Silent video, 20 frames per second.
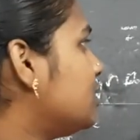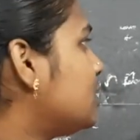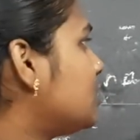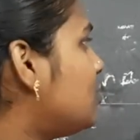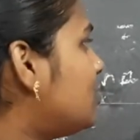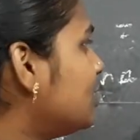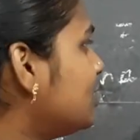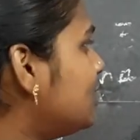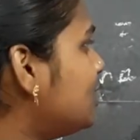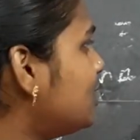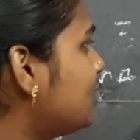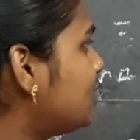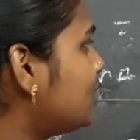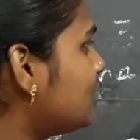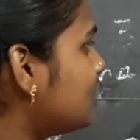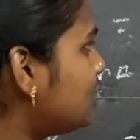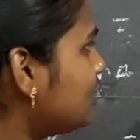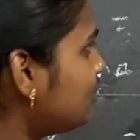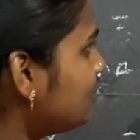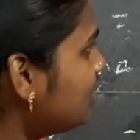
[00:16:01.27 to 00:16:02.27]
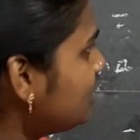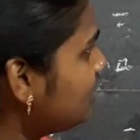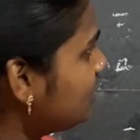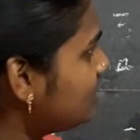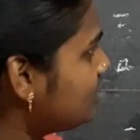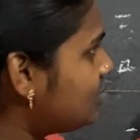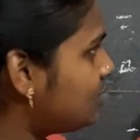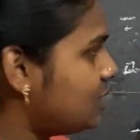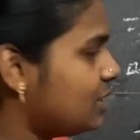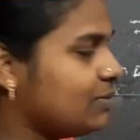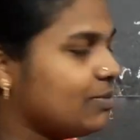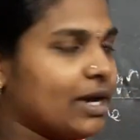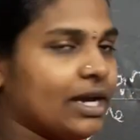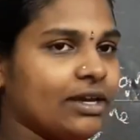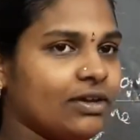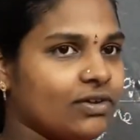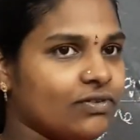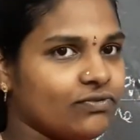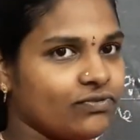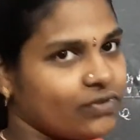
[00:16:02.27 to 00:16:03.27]
Cos A is nothing but 3 by
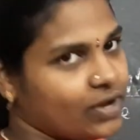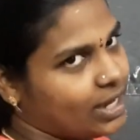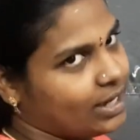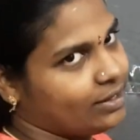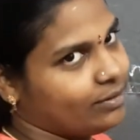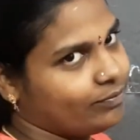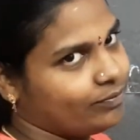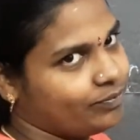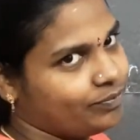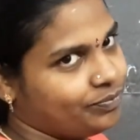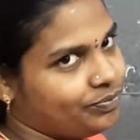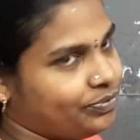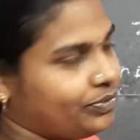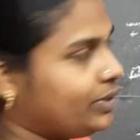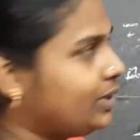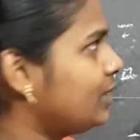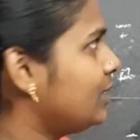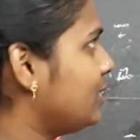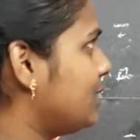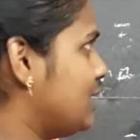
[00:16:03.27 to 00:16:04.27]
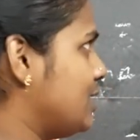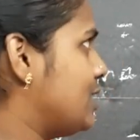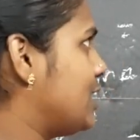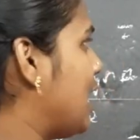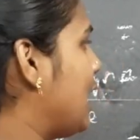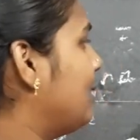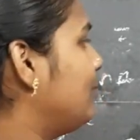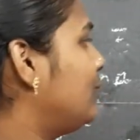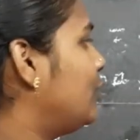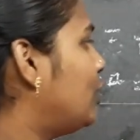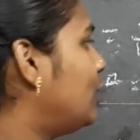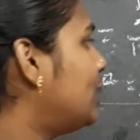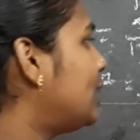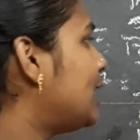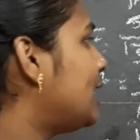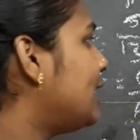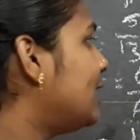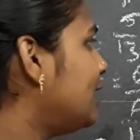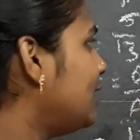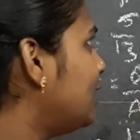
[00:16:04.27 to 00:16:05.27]
5. Here I am not
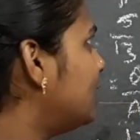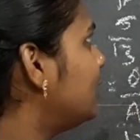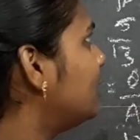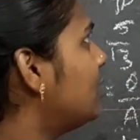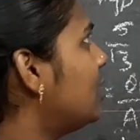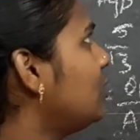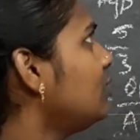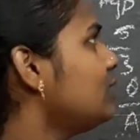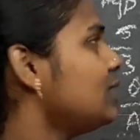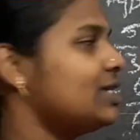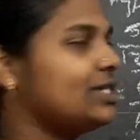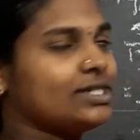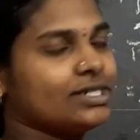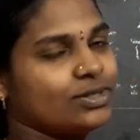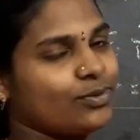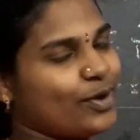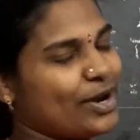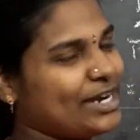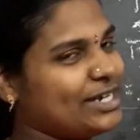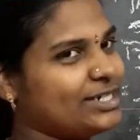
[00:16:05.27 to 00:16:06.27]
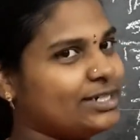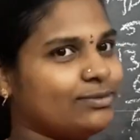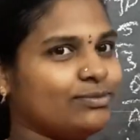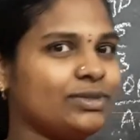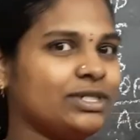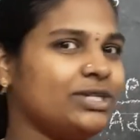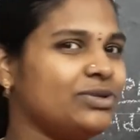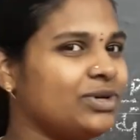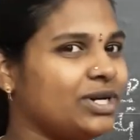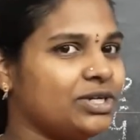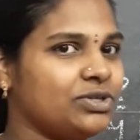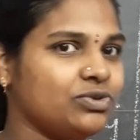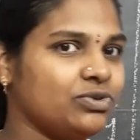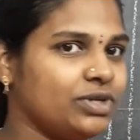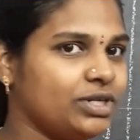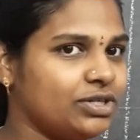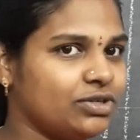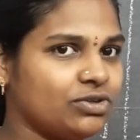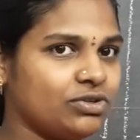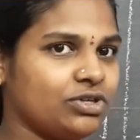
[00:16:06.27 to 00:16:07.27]
writing it down. This is quite simple. You can do
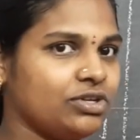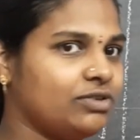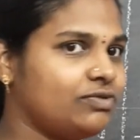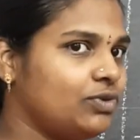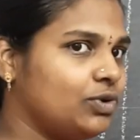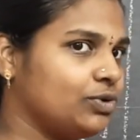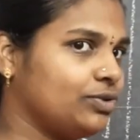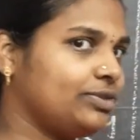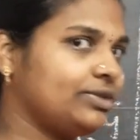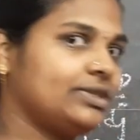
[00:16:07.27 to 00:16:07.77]
it on your own.